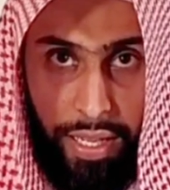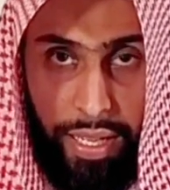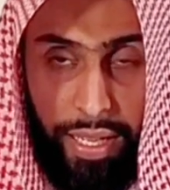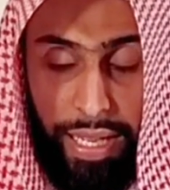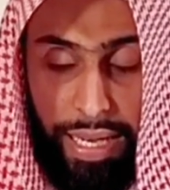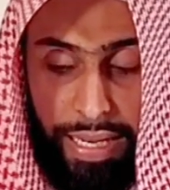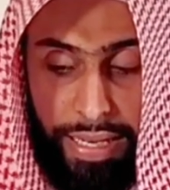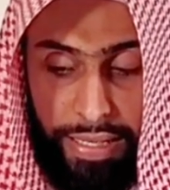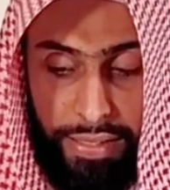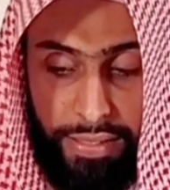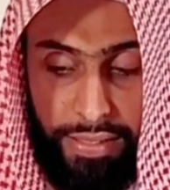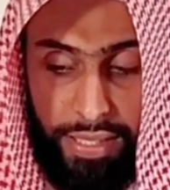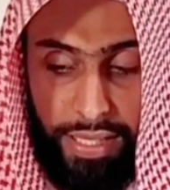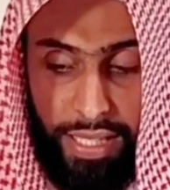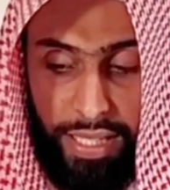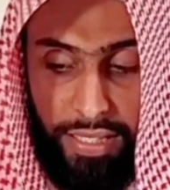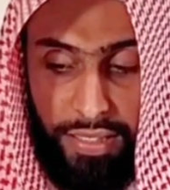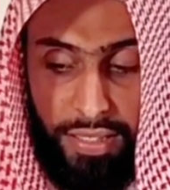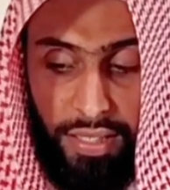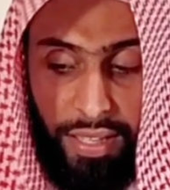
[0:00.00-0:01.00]
A little
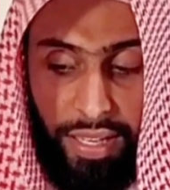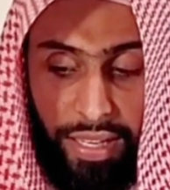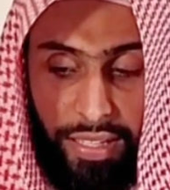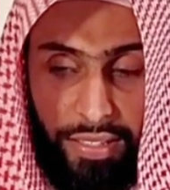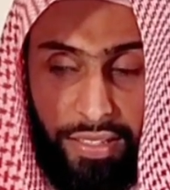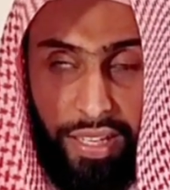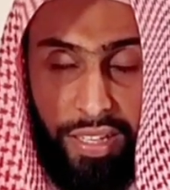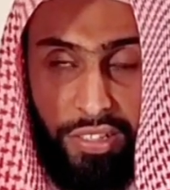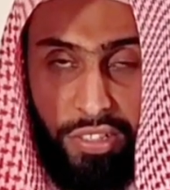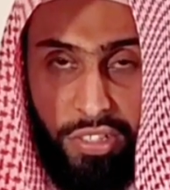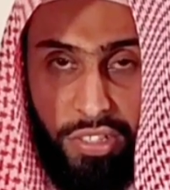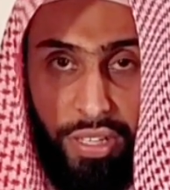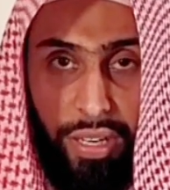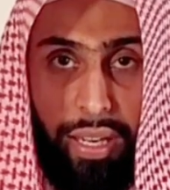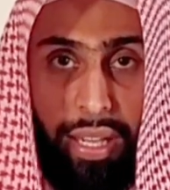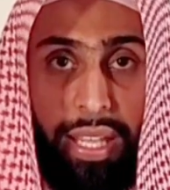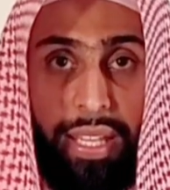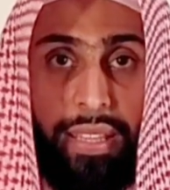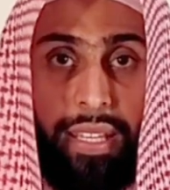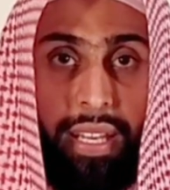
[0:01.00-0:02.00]
eating
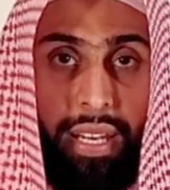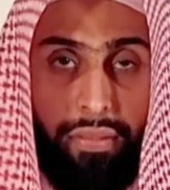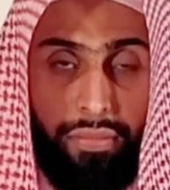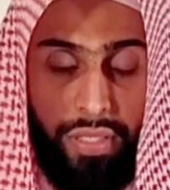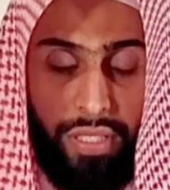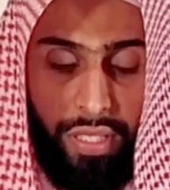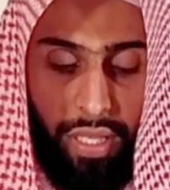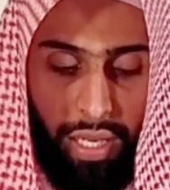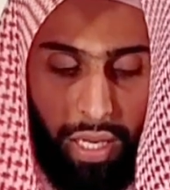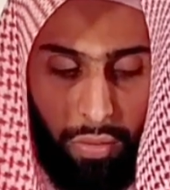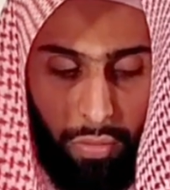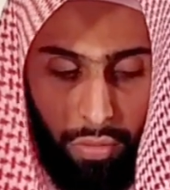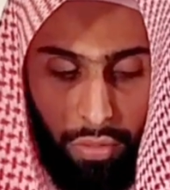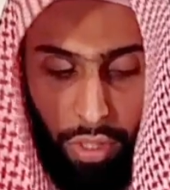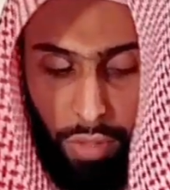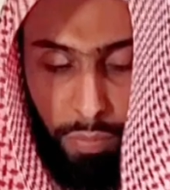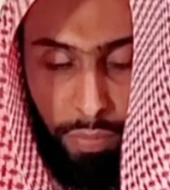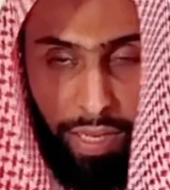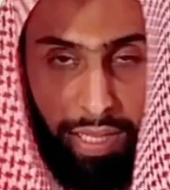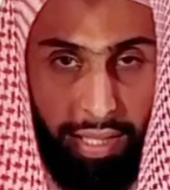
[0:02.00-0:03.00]
intentionally in the nafil salah would
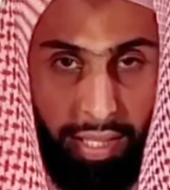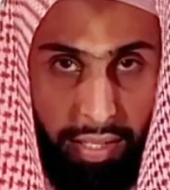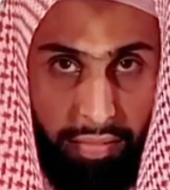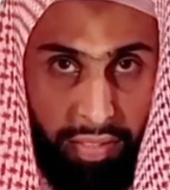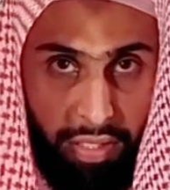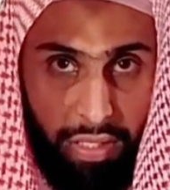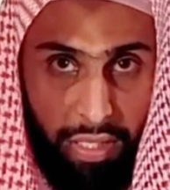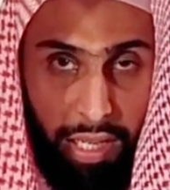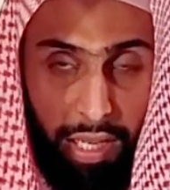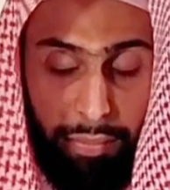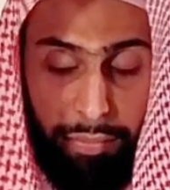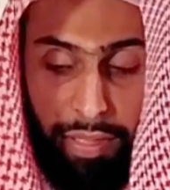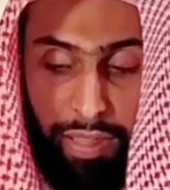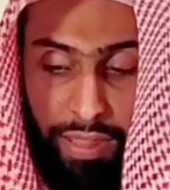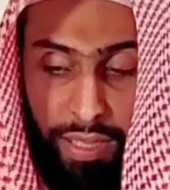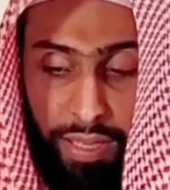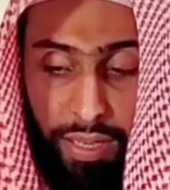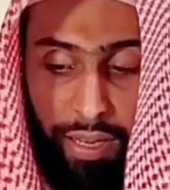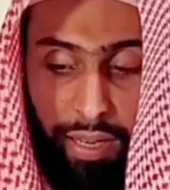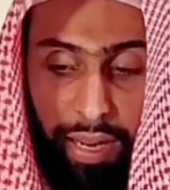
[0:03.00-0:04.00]
not break the nafil salah. But
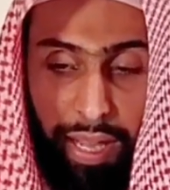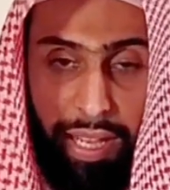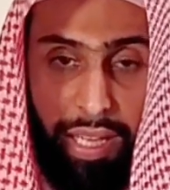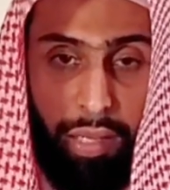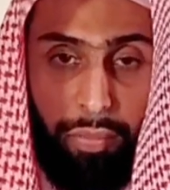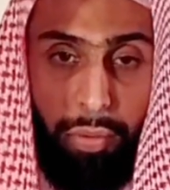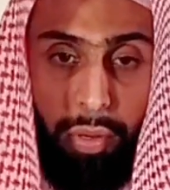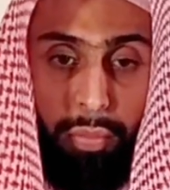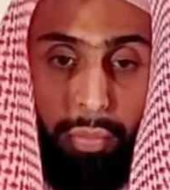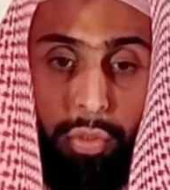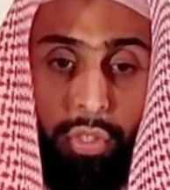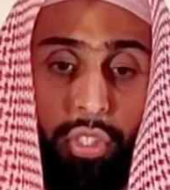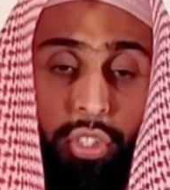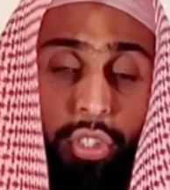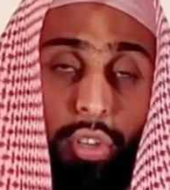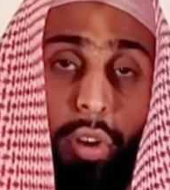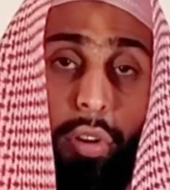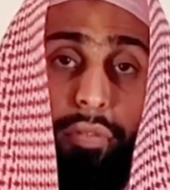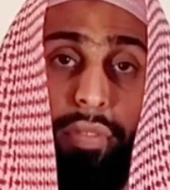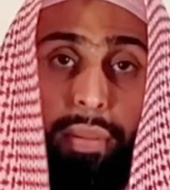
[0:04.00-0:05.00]
the relied upon
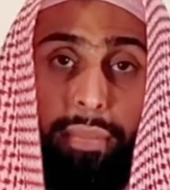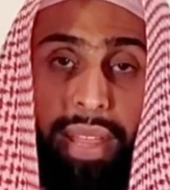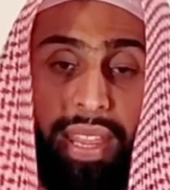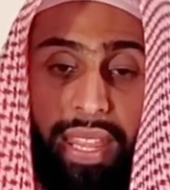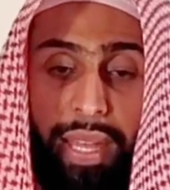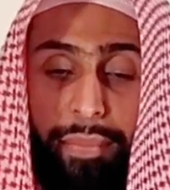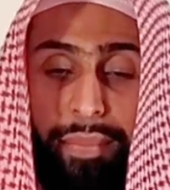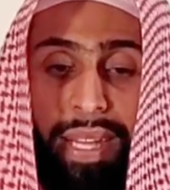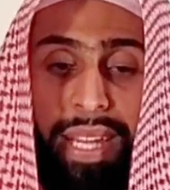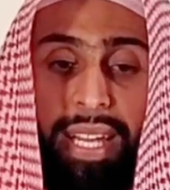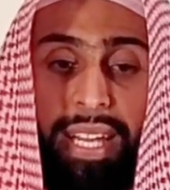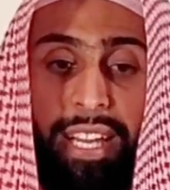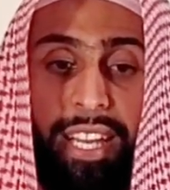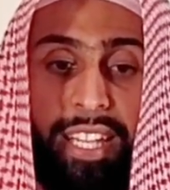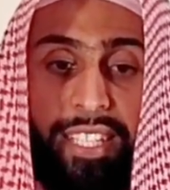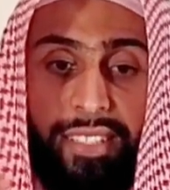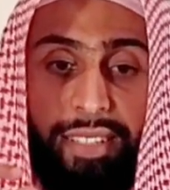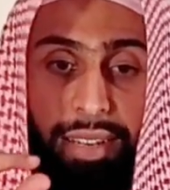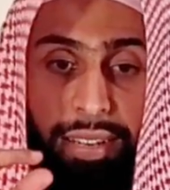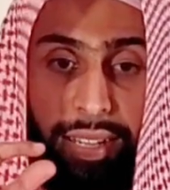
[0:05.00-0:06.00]
position of the madhab
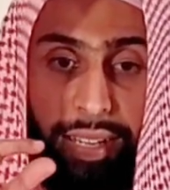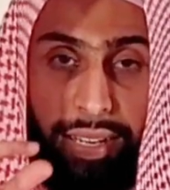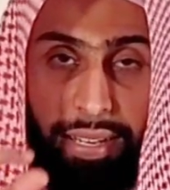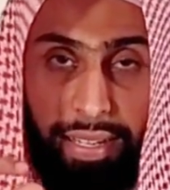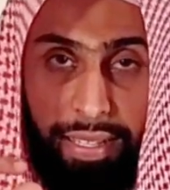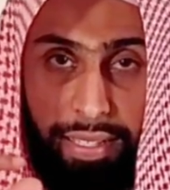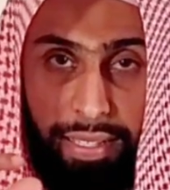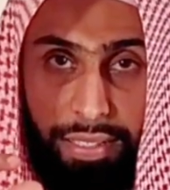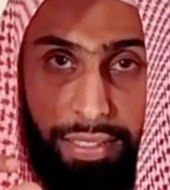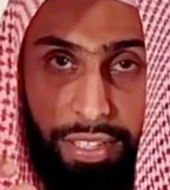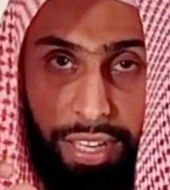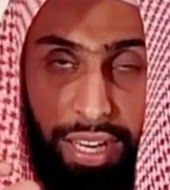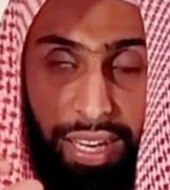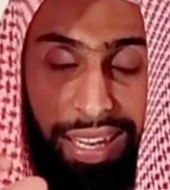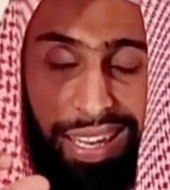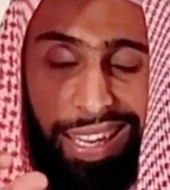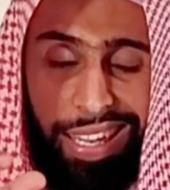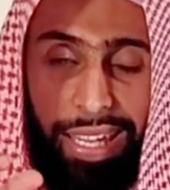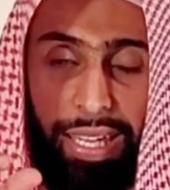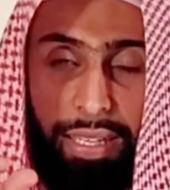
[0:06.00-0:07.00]
is that a little
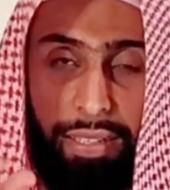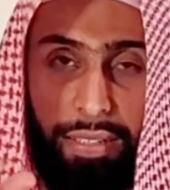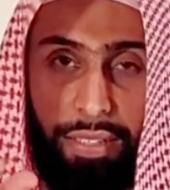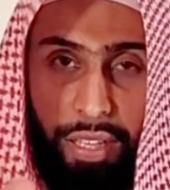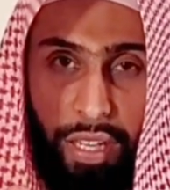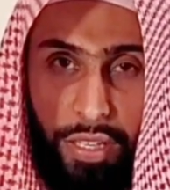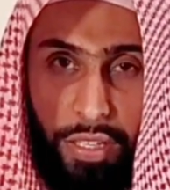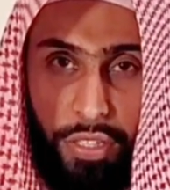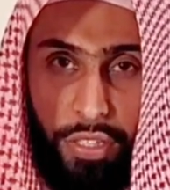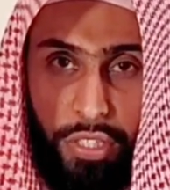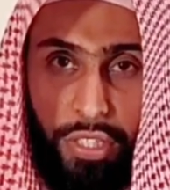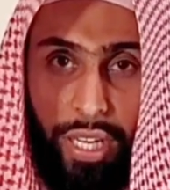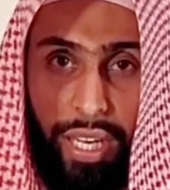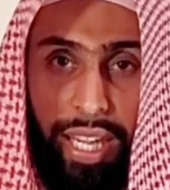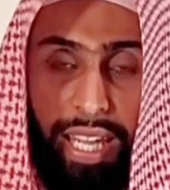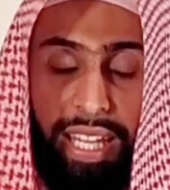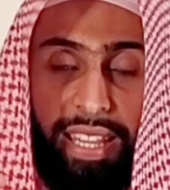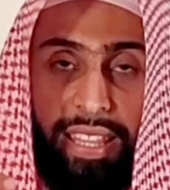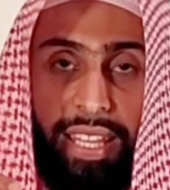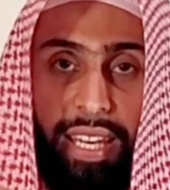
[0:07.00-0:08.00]
drinking
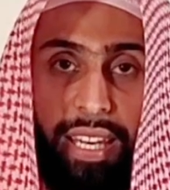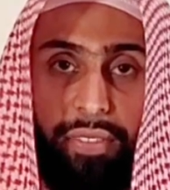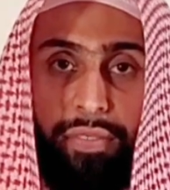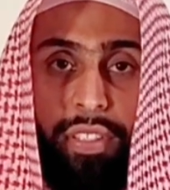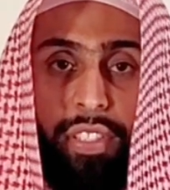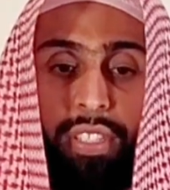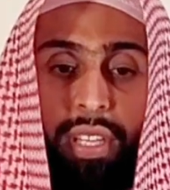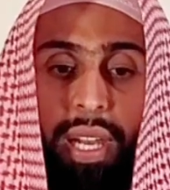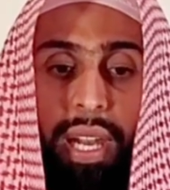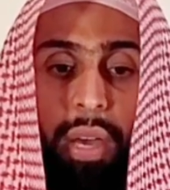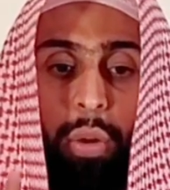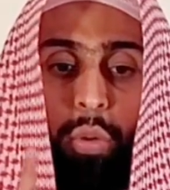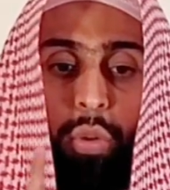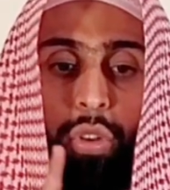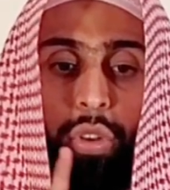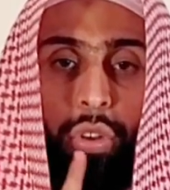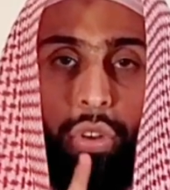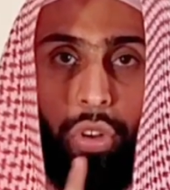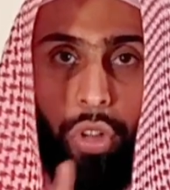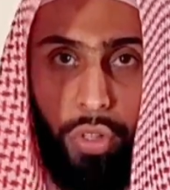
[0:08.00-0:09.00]
intentionally in the nafil salah would
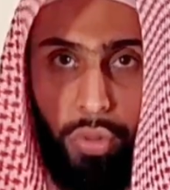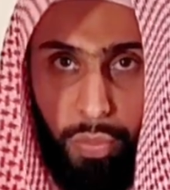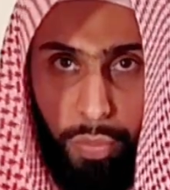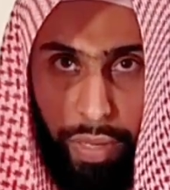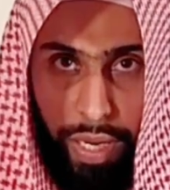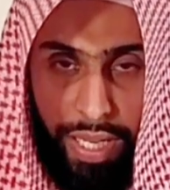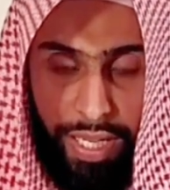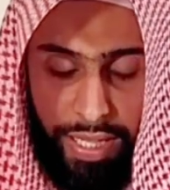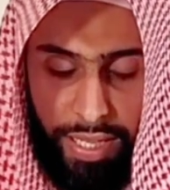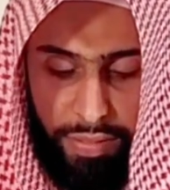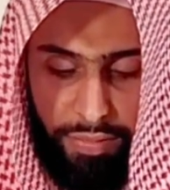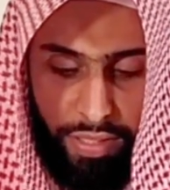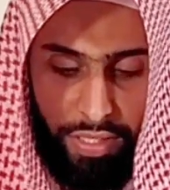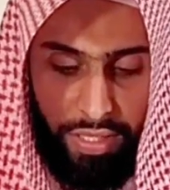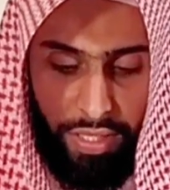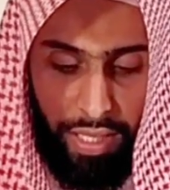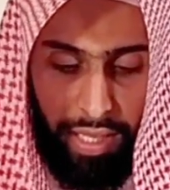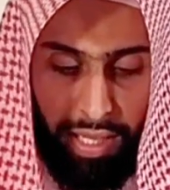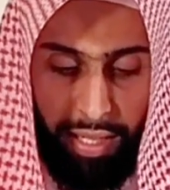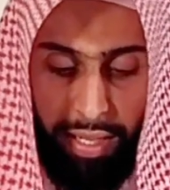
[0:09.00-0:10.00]
not break the nafil
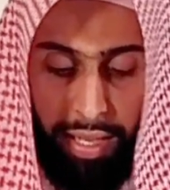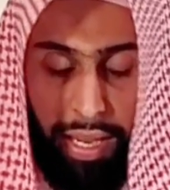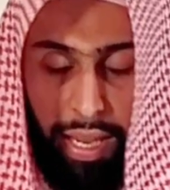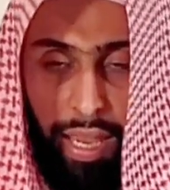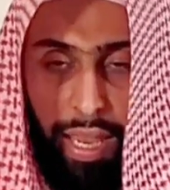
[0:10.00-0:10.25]
salah.